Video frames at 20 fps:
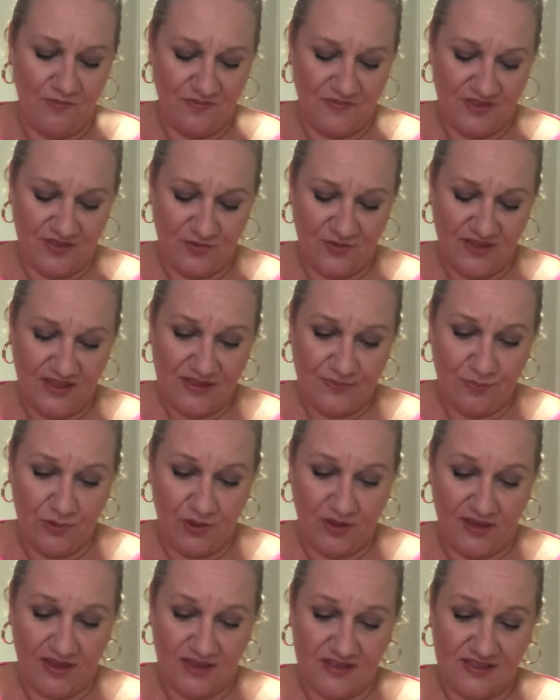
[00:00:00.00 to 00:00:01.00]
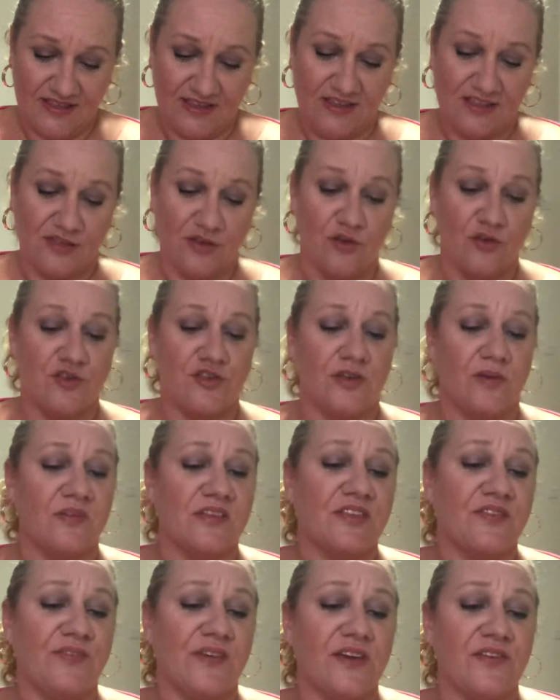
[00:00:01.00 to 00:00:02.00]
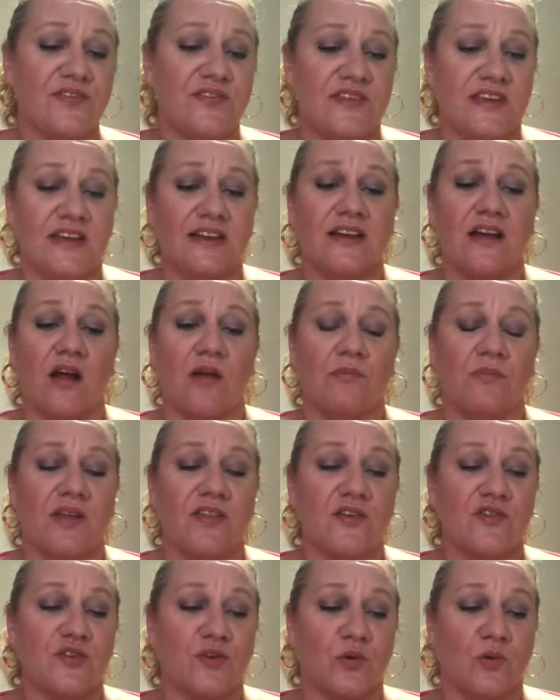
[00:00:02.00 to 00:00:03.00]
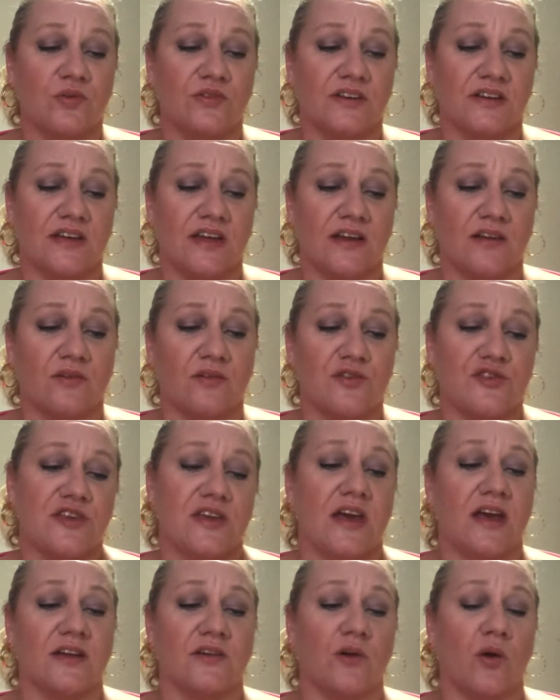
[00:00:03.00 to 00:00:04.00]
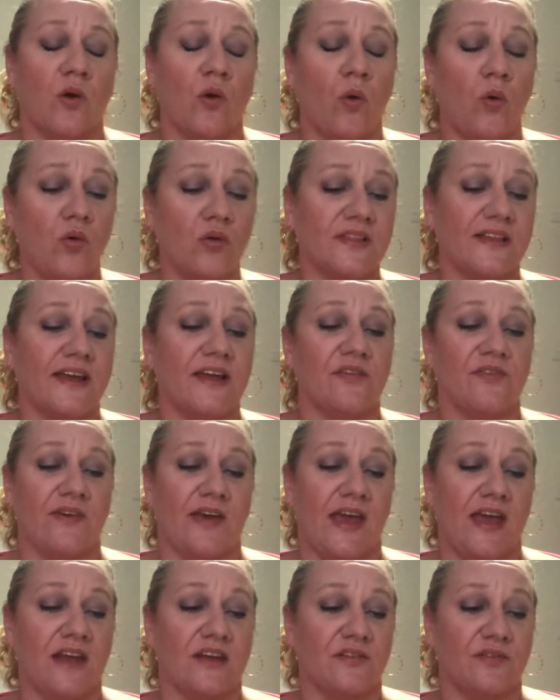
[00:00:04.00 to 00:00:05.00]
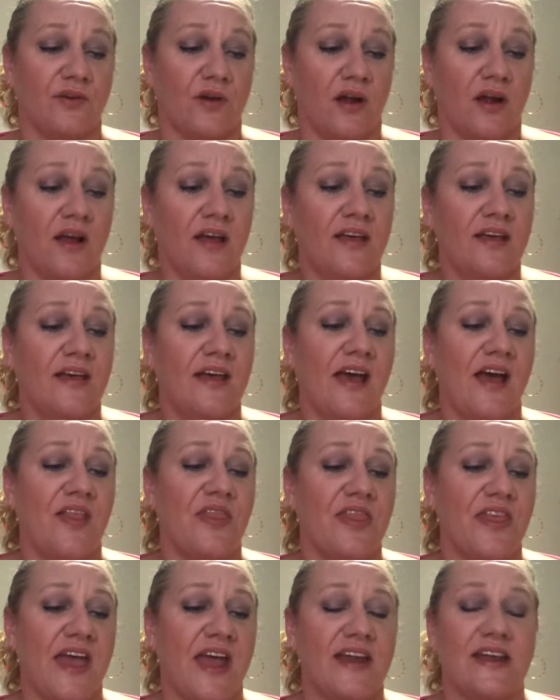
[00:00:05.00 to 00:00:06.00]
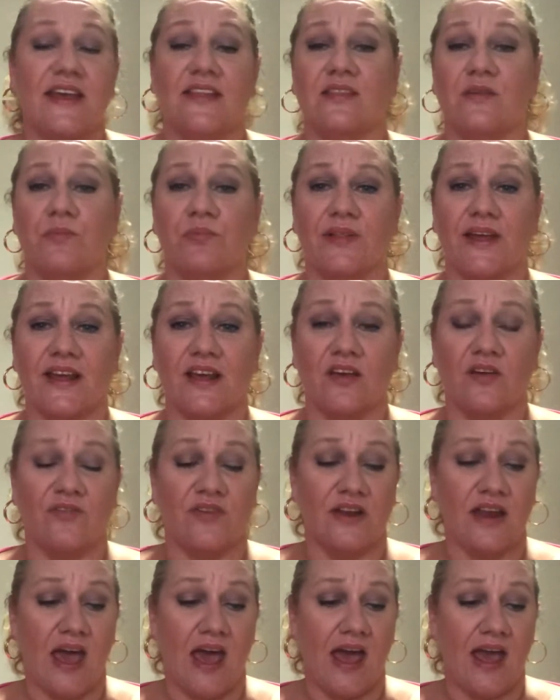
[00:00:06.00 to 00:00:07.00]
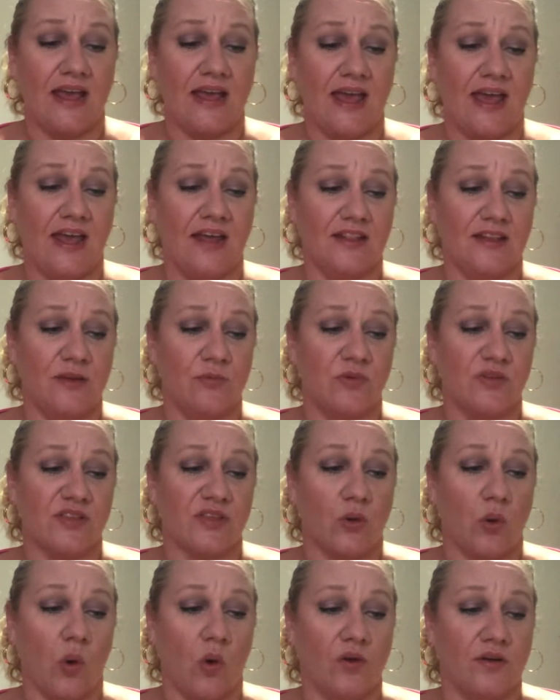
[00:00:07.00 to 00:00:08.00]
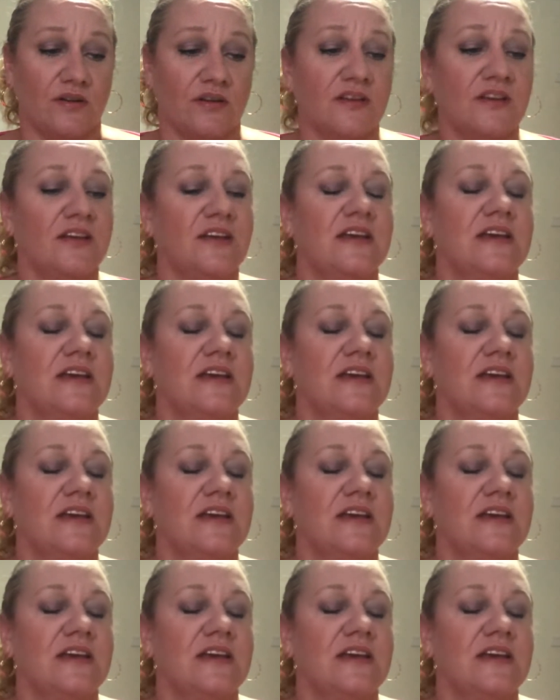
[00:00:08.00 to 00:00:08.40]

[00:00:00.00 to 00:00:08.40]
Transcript: So this book, it says, she was 15, her mother's golden girl, she had her whole life ahead of her, and then in the blink of an eye, Ellie was gone.